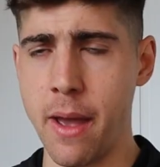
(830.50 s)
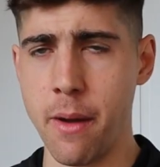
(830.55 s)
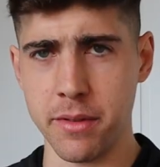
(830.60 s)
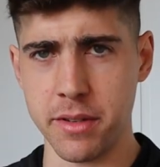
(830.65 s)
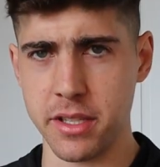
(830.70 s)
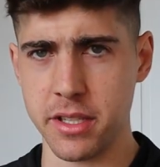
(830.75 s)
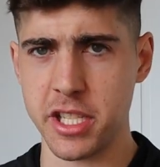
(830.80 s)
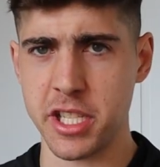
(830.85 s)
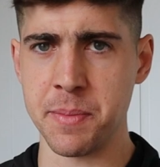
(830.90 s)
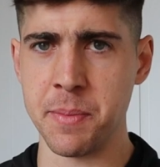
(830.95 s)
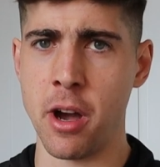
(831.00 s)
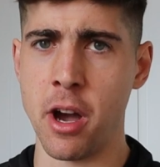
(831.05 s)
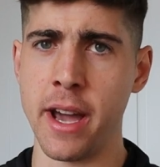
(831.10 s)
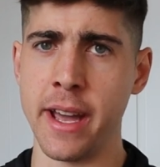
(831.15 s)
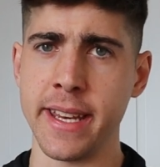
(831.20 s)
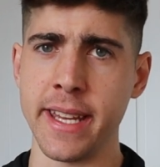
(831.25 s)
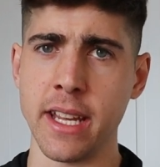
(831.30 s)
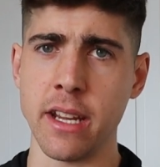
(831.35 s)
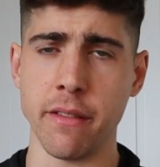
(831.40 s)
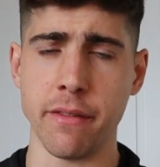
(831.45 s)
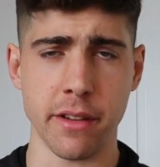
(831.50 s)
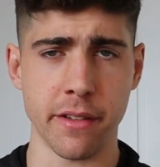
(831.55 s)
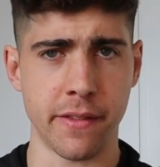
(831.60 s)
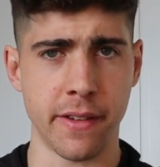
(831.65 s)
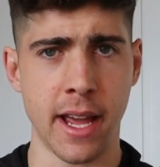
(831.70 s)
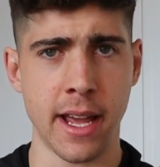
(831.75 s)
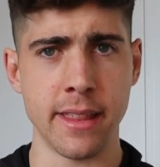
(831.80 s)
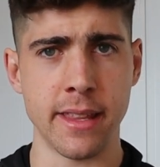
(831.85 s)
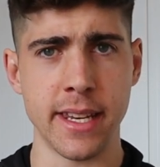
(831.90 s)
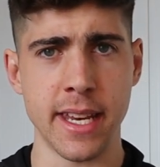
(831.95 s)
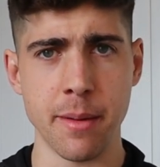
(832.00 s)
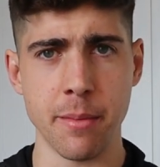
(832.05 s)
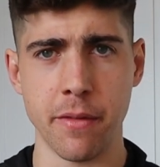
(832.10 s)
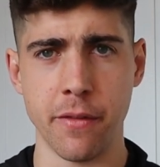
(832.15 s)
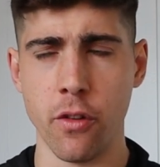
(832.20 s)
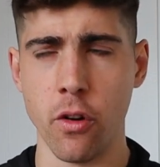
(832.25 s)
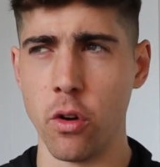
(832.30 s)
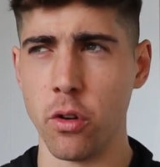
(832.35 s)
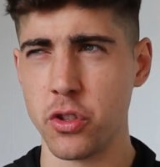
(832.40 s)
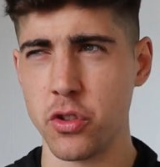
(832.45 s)
there, which is a smart idea if you're flying the day
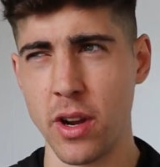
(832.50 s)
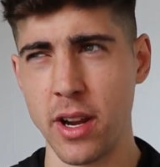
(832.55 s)
before.